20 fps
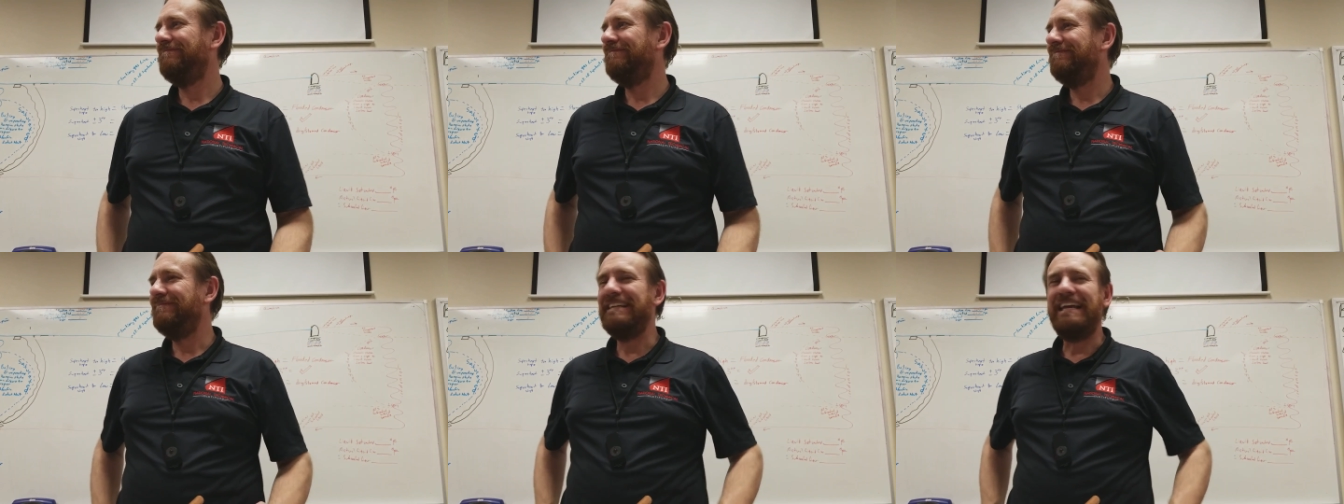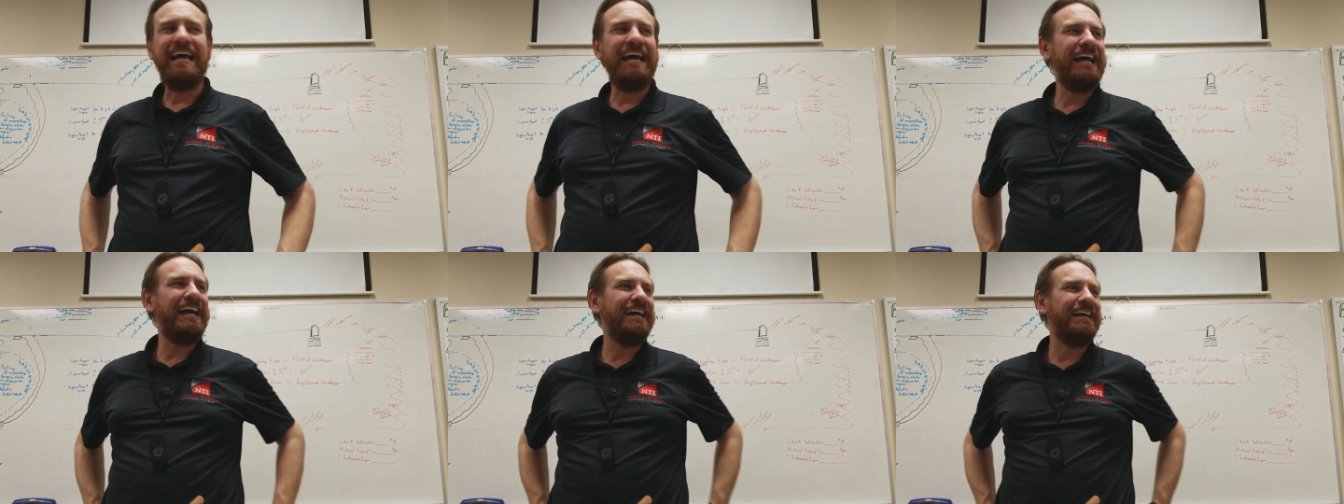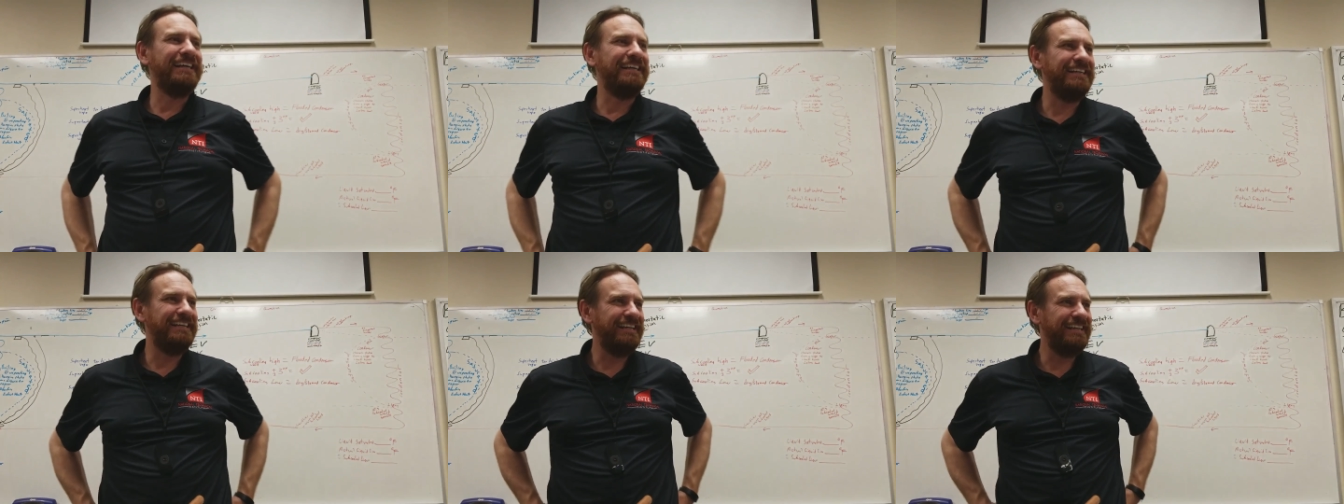Yeah,
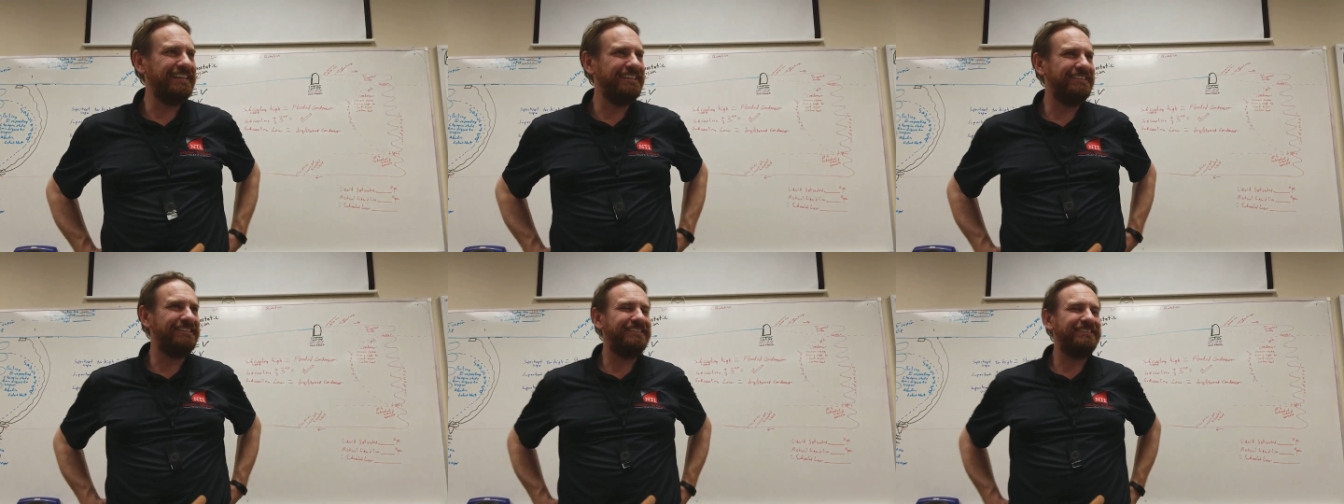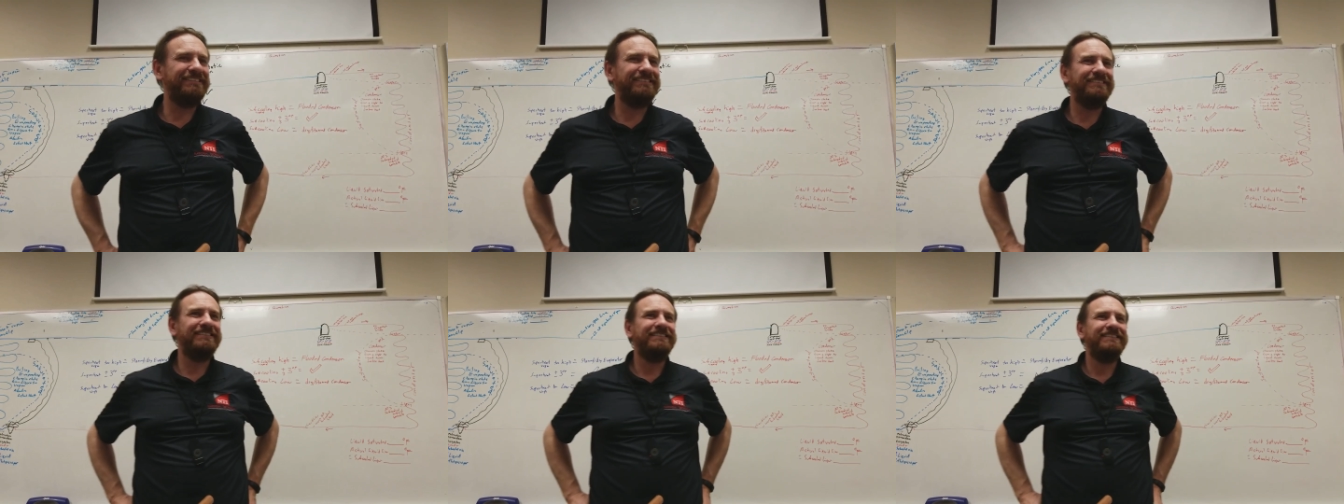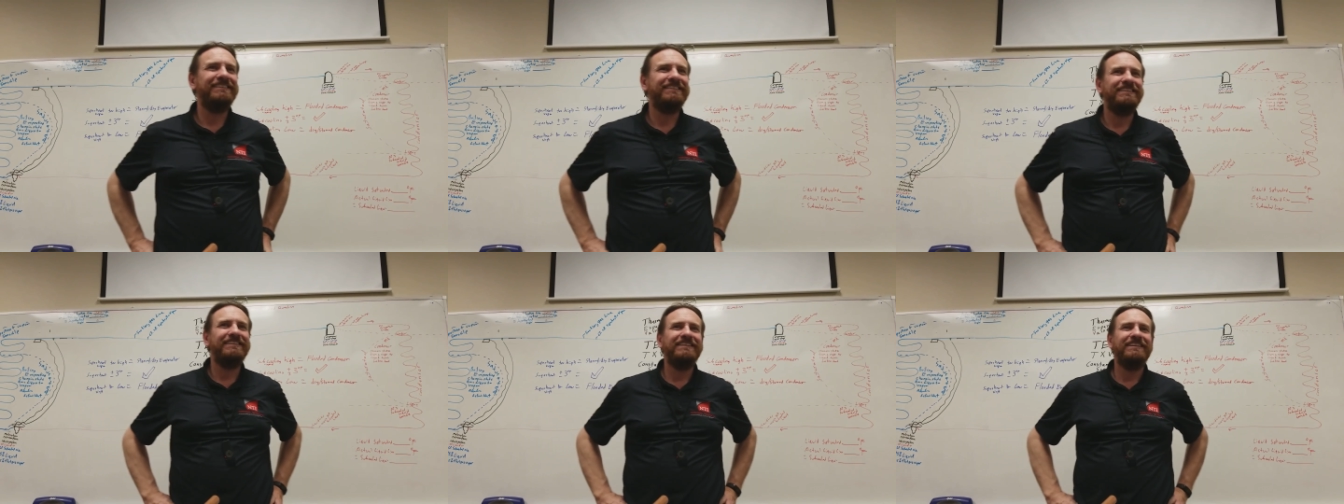it is.
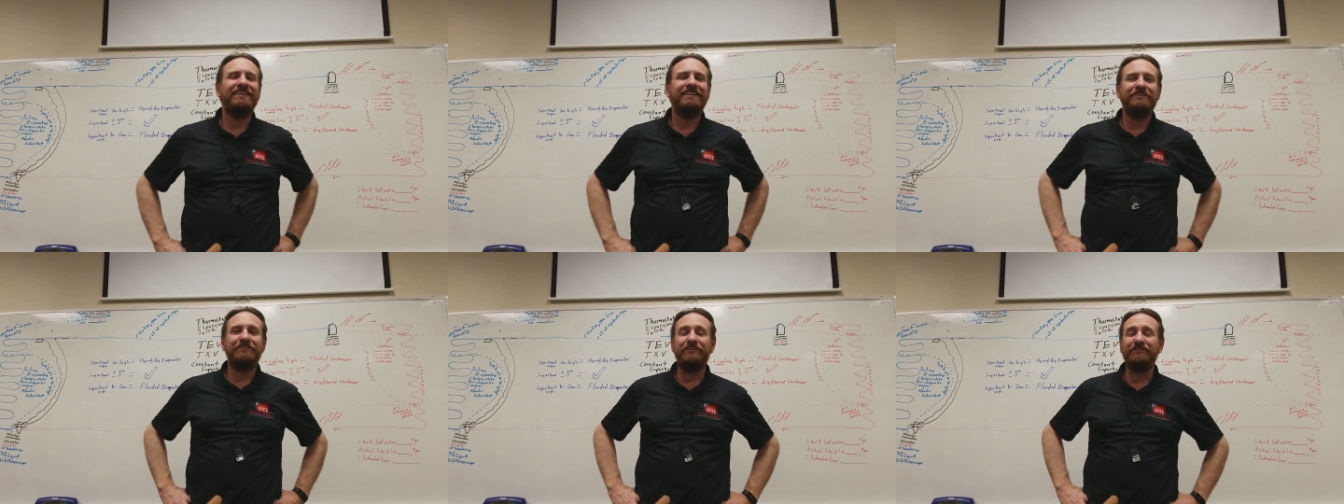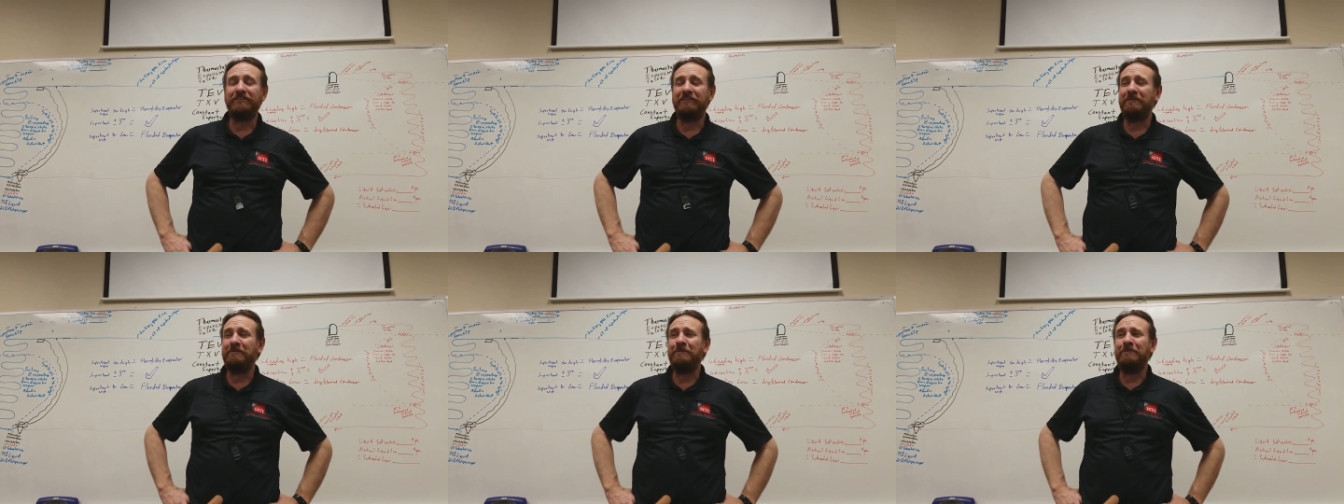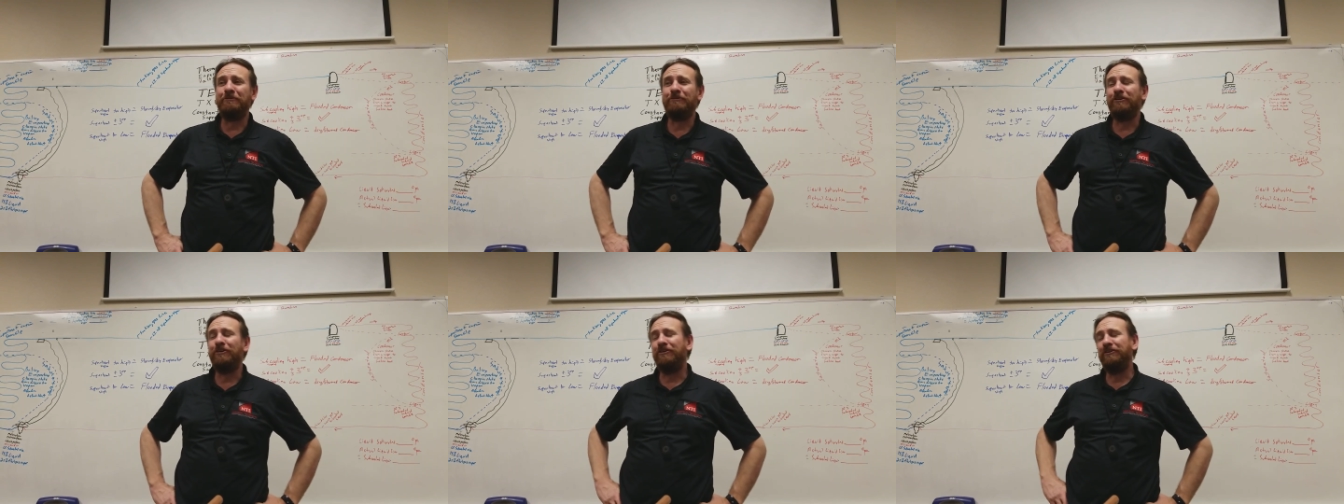So some people
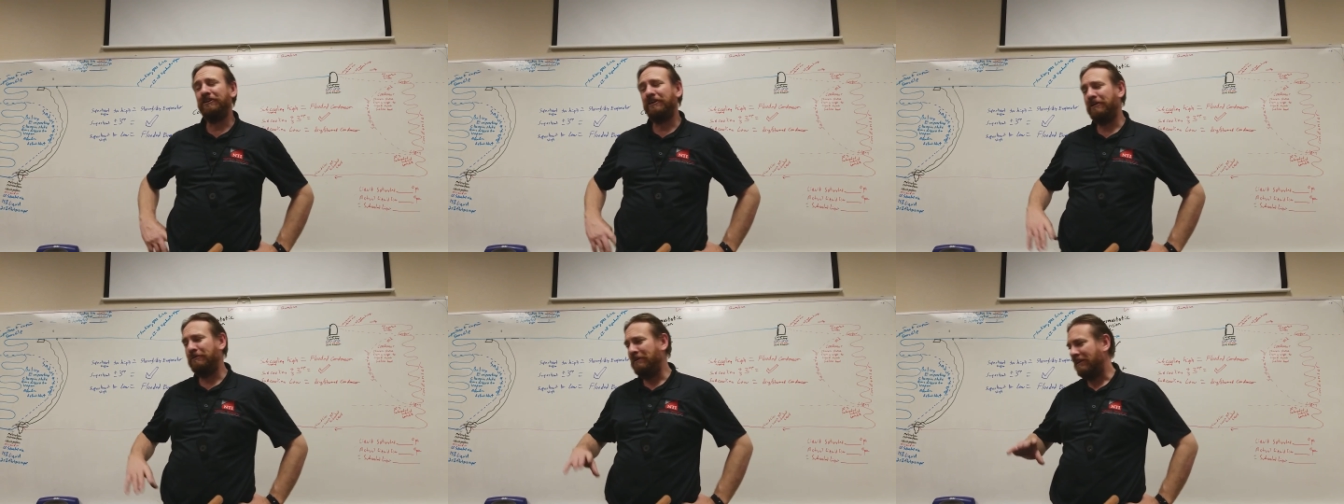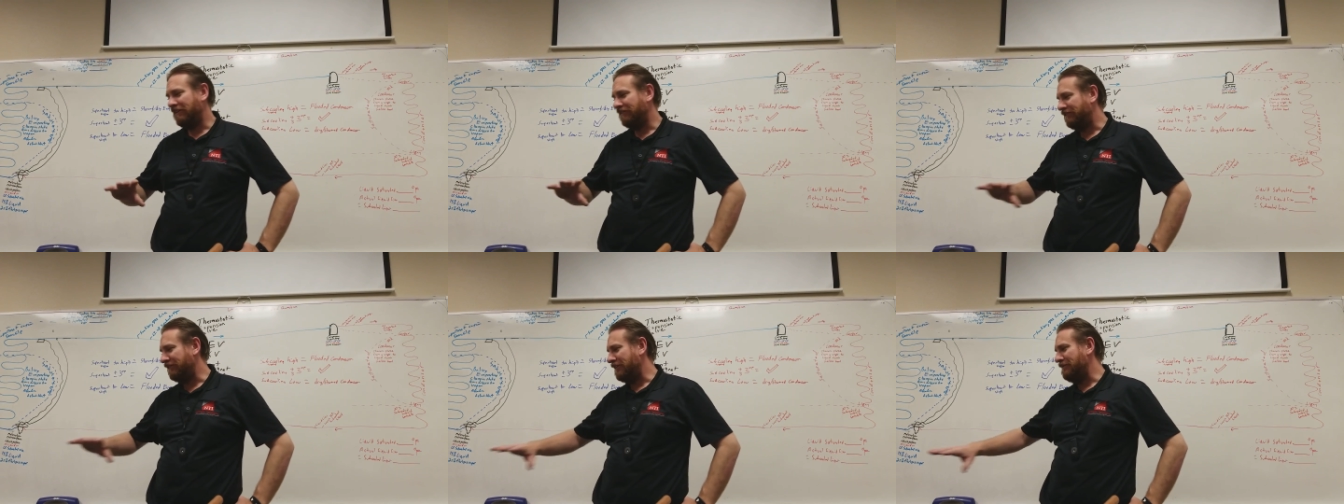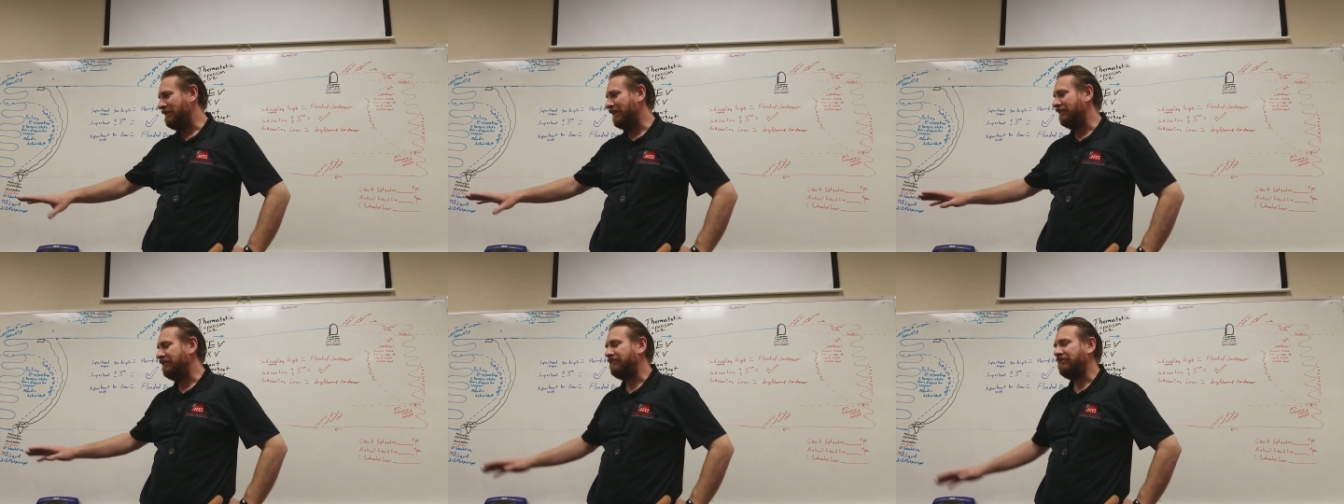are only going to be concerned
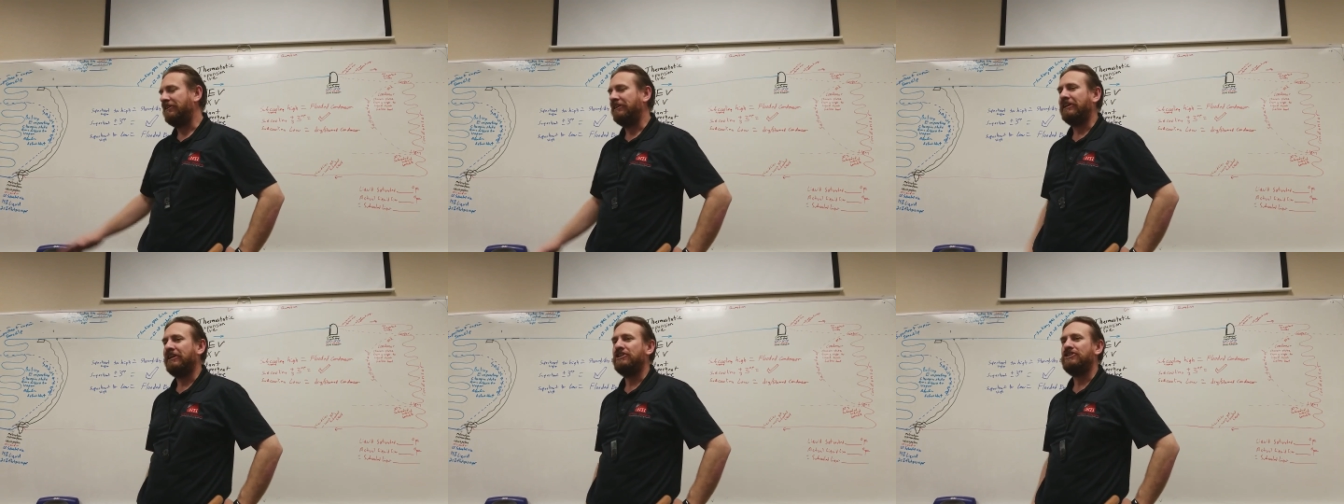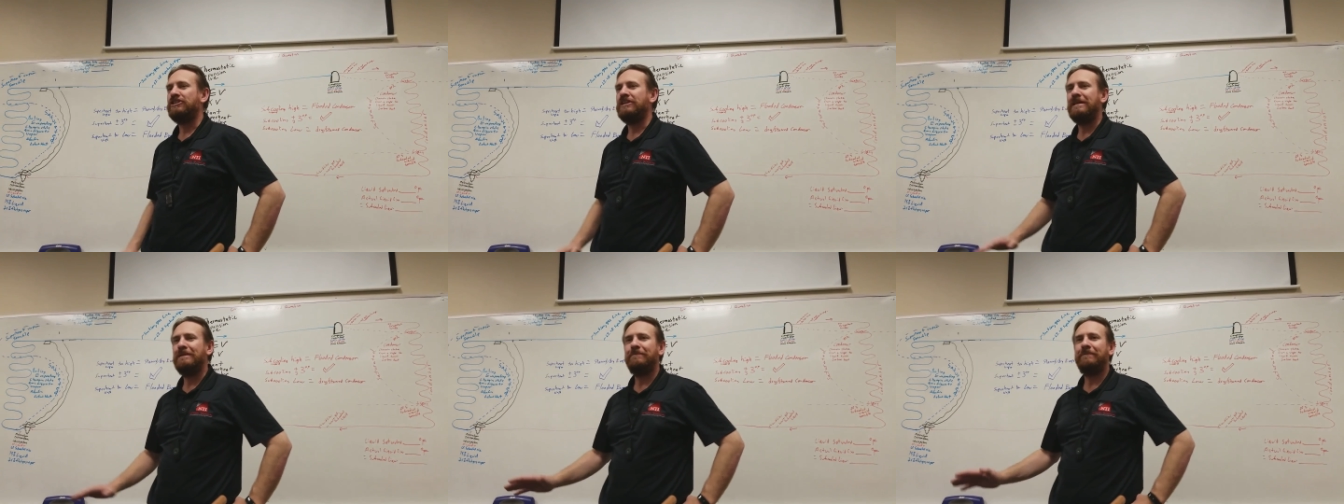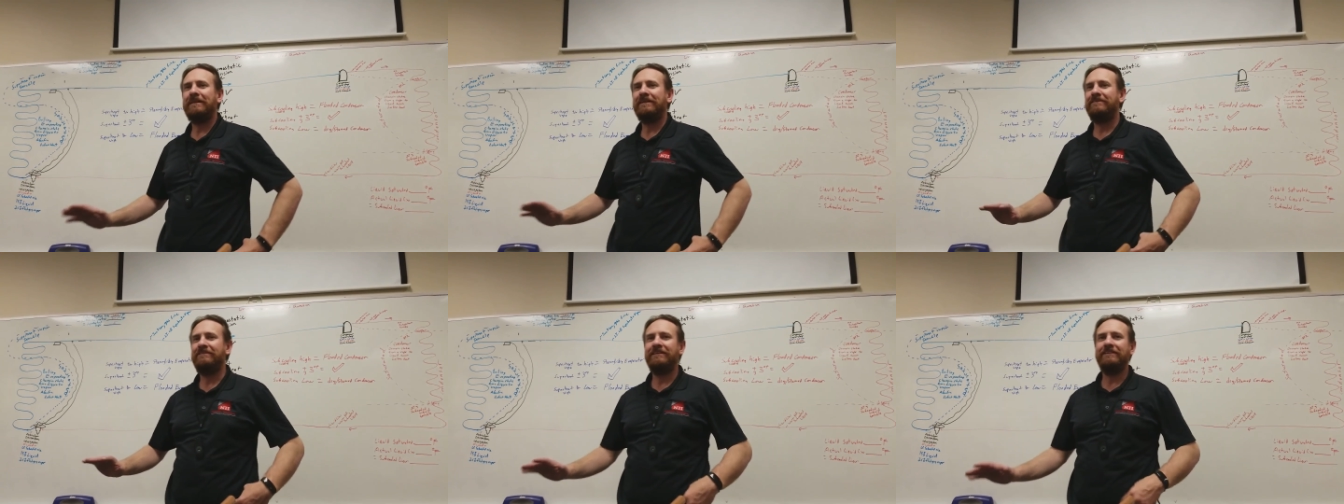about installing it cheap.
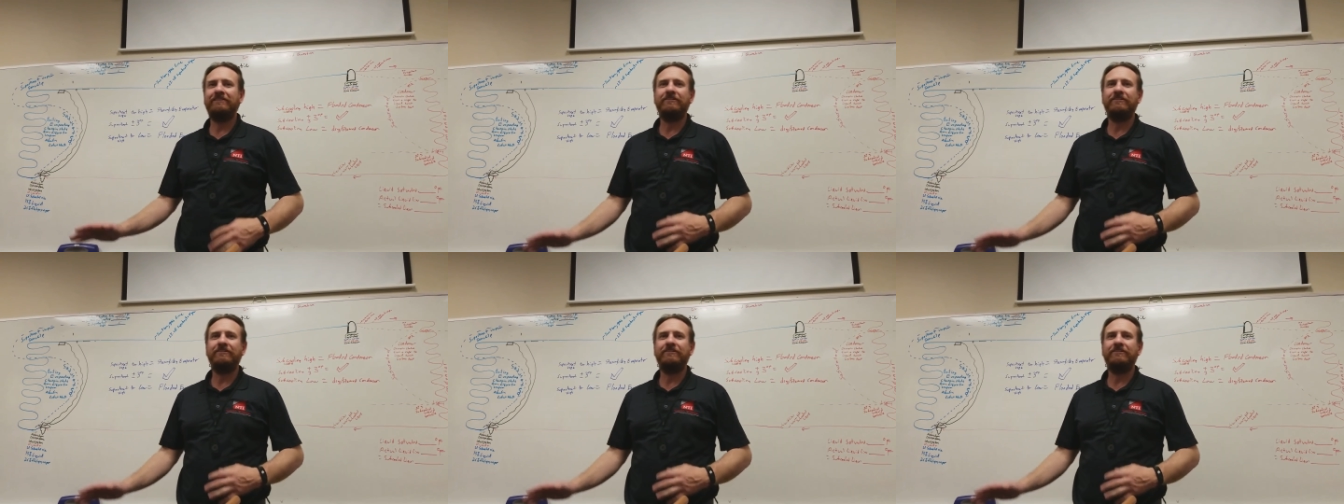That's it.